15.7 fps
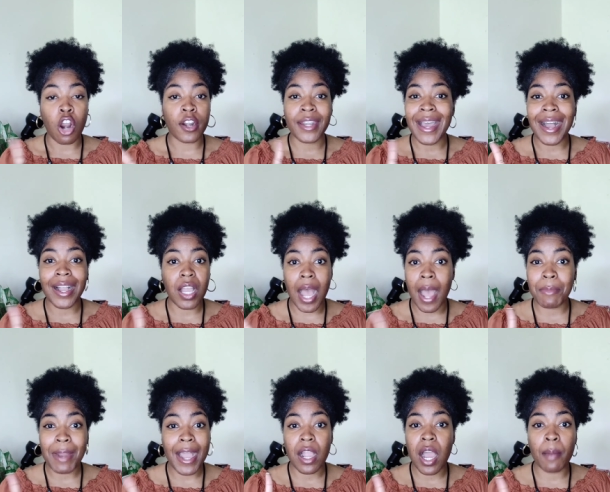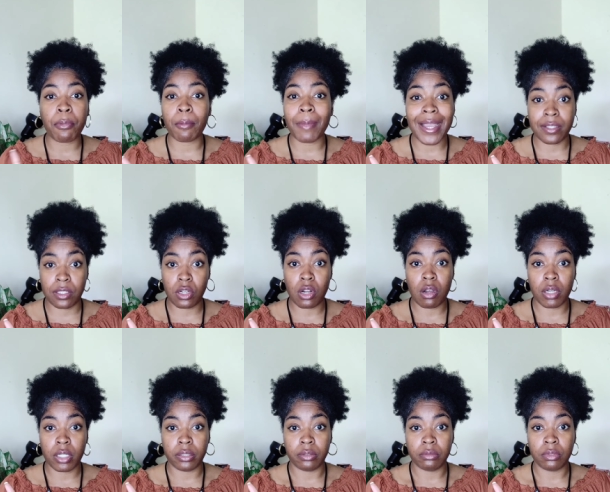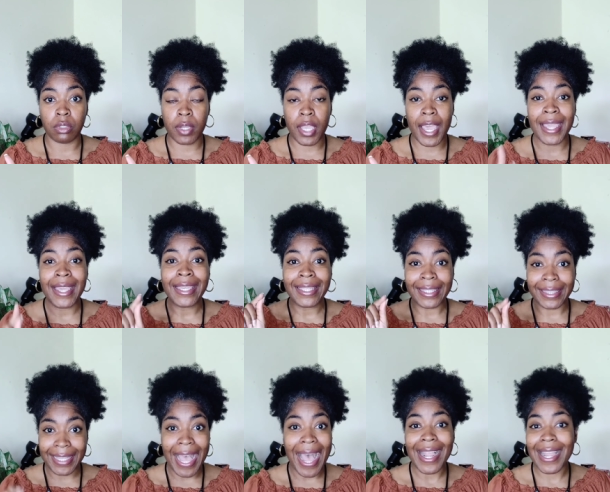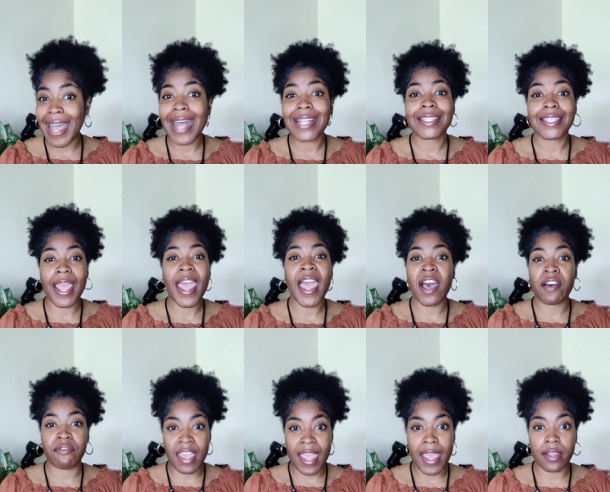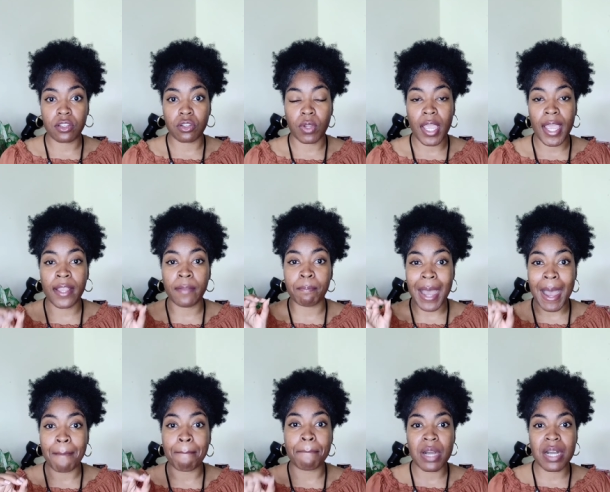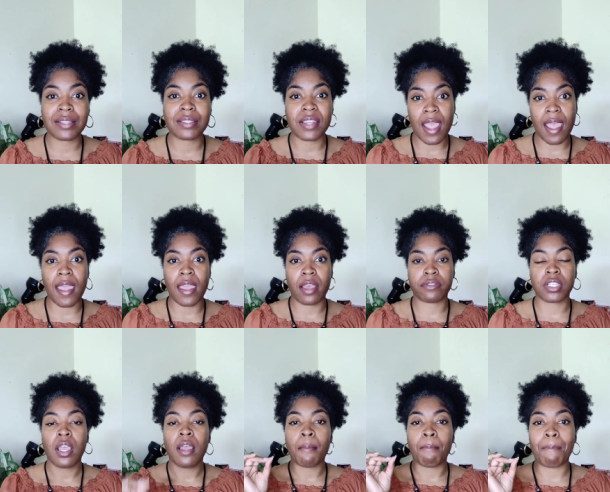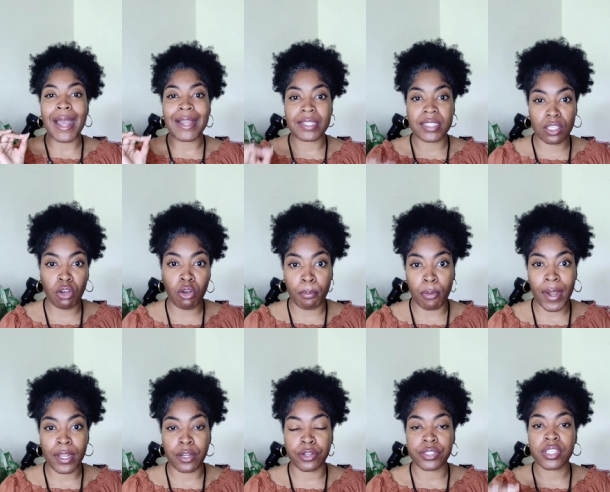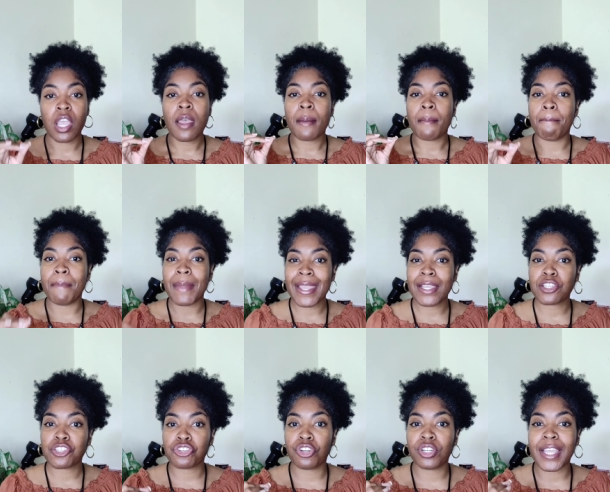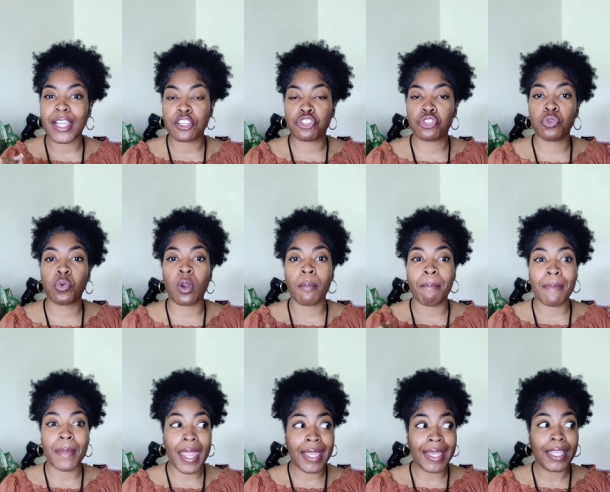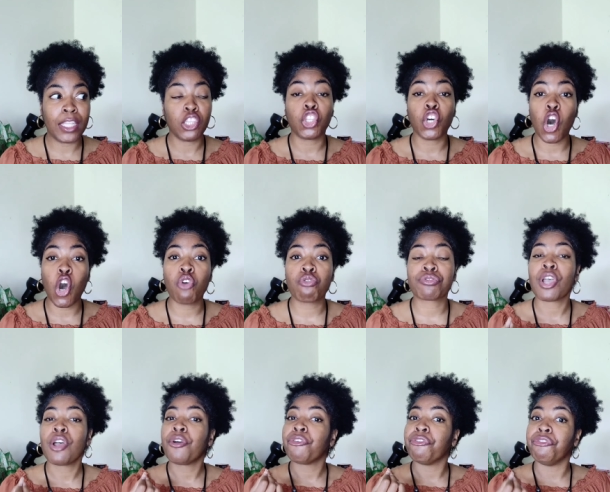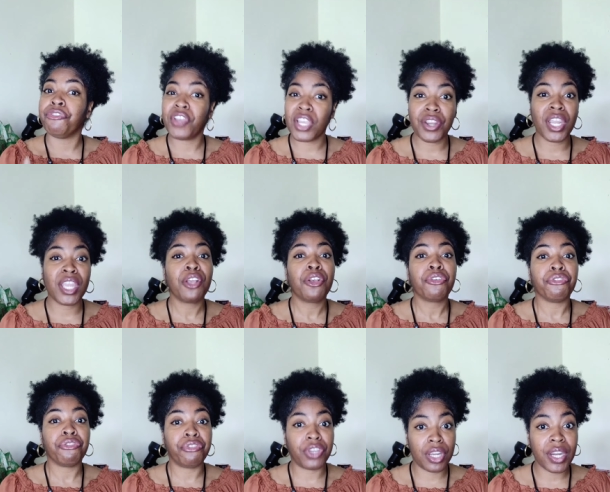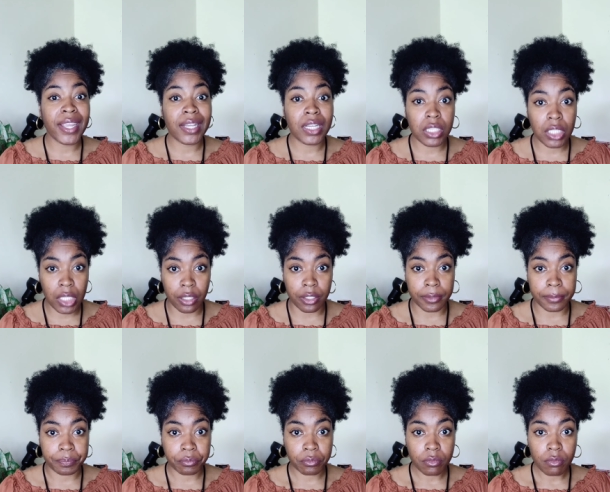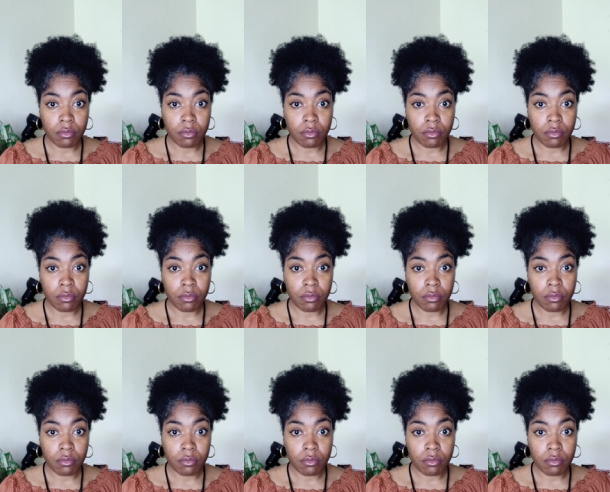I'm not compromising on, okay? I got to have that, okay? My must-haves, my deal breakers. Make sure that you are making those very, very clear,